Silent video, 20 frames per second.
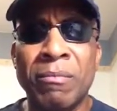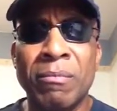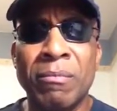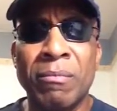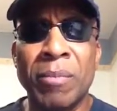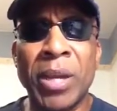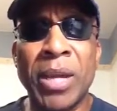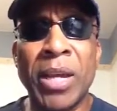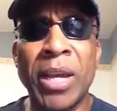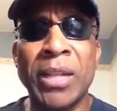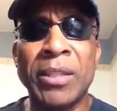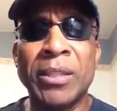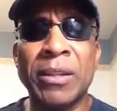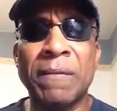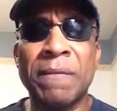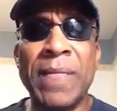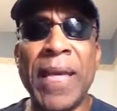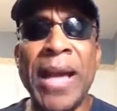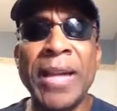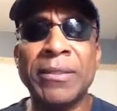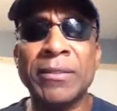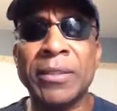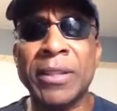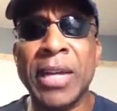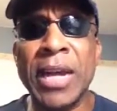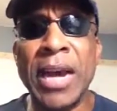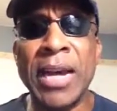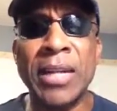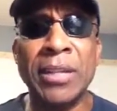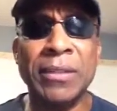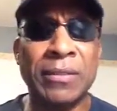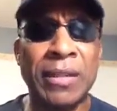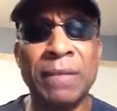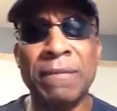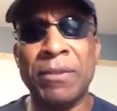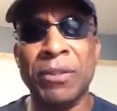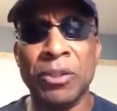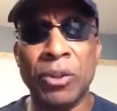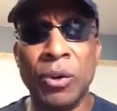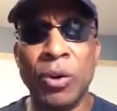Because if that's the kind of stuff
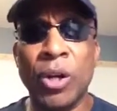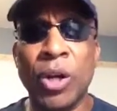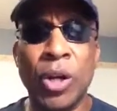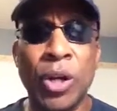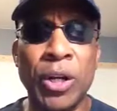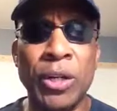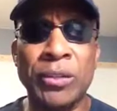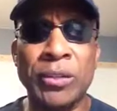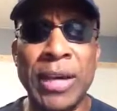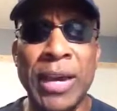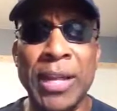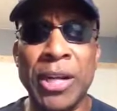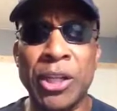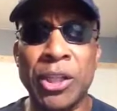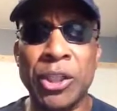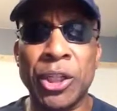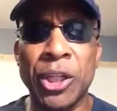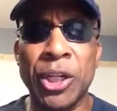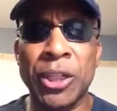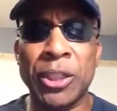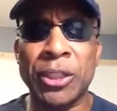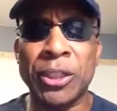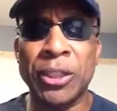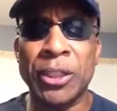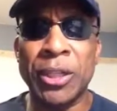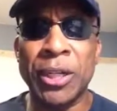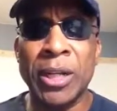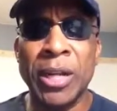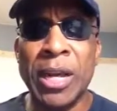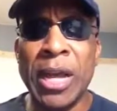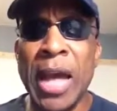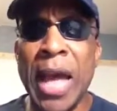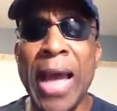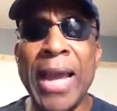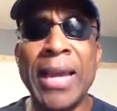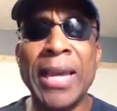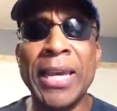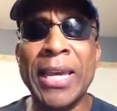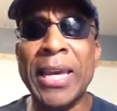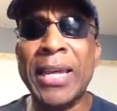that's going on inside the church, I
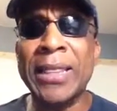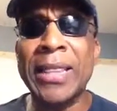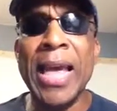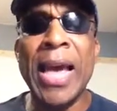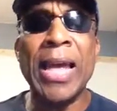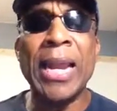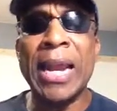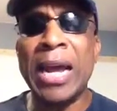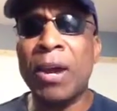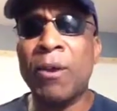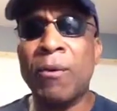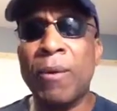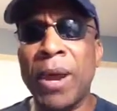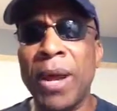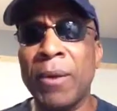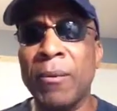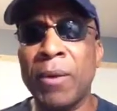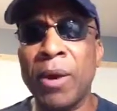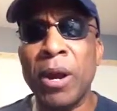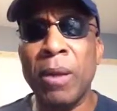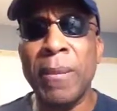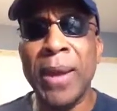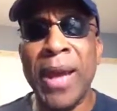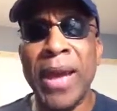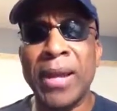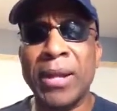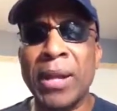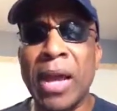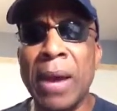can get that out right where I'm at.